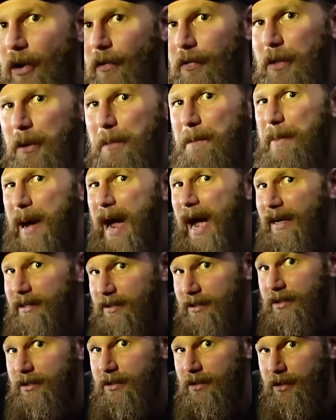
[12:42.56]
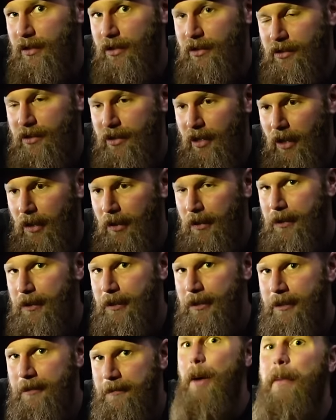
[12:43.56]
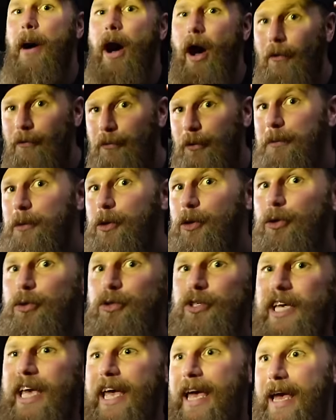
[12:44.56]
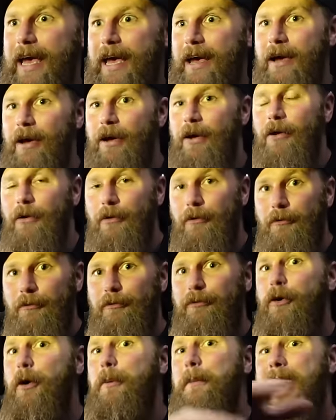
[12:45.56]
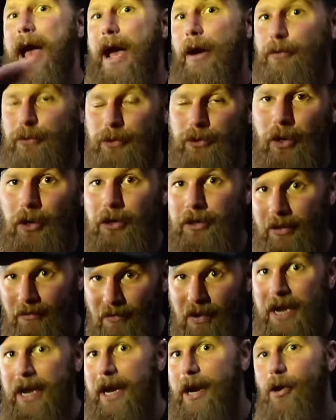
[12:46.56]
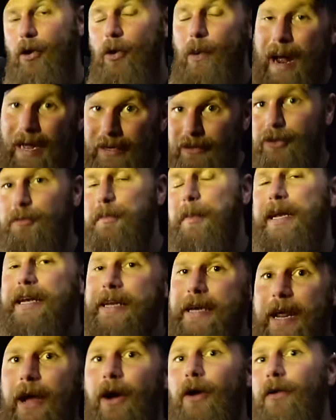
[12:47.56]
on the passenger side, apart from using it from outside the vehicle and spinning it